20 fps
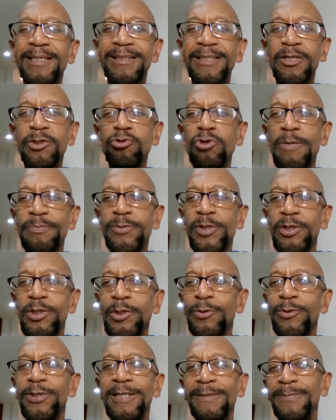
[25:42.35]
Those trip to
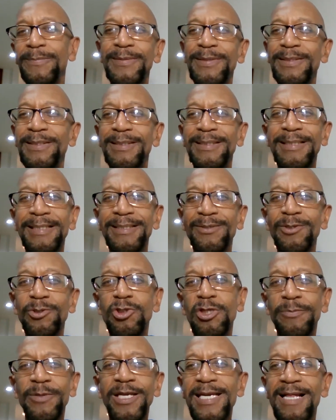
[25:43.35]
Europe, those
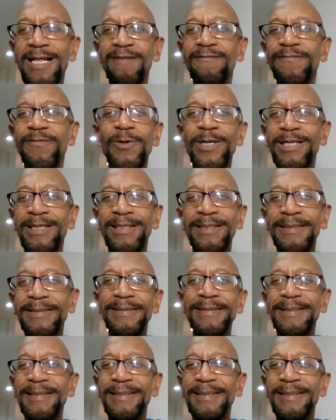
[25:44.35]
trip to California,